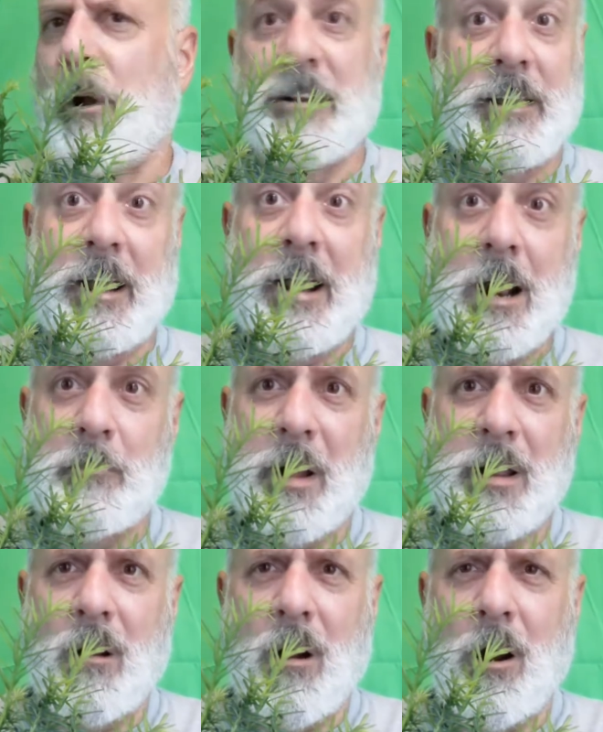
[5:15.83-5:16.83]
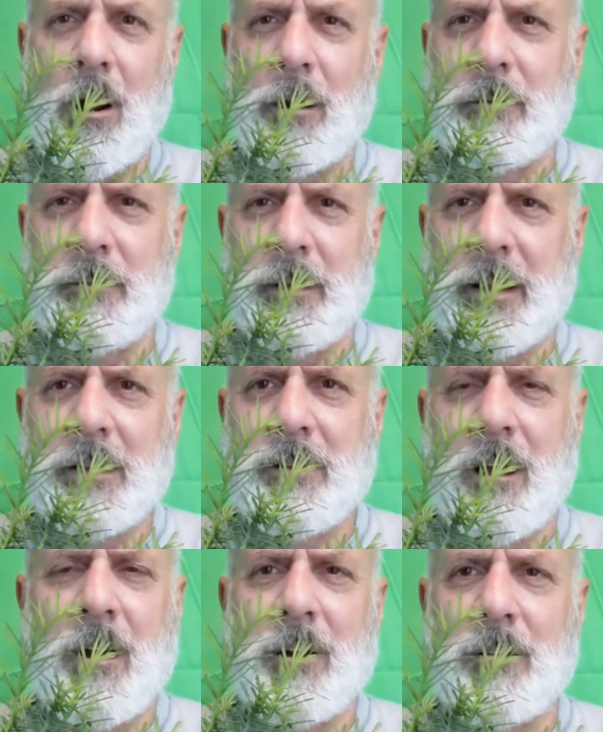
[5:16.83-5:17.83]
dig it out of my yard to get
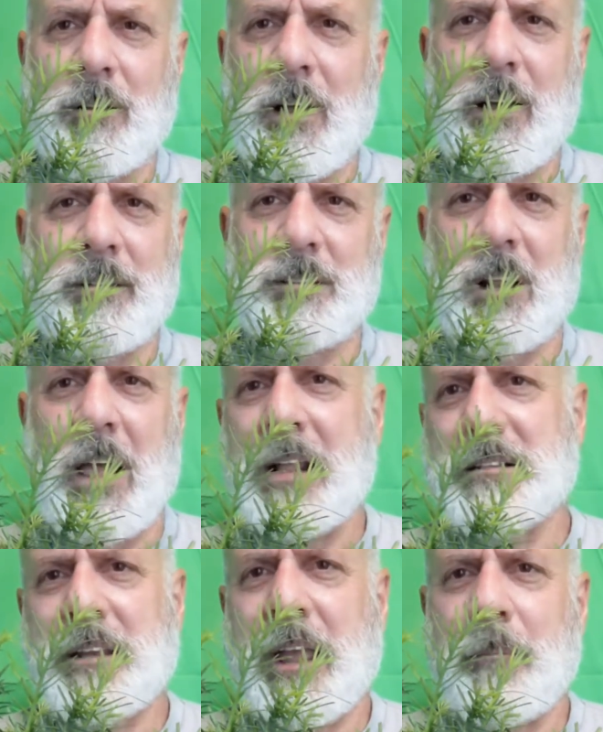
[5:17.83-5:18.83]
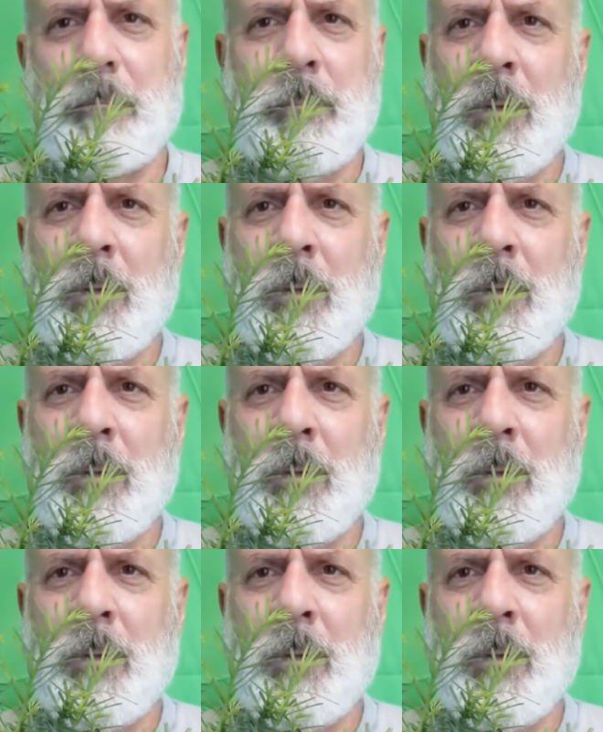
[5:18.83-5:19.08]
tired of as a landscape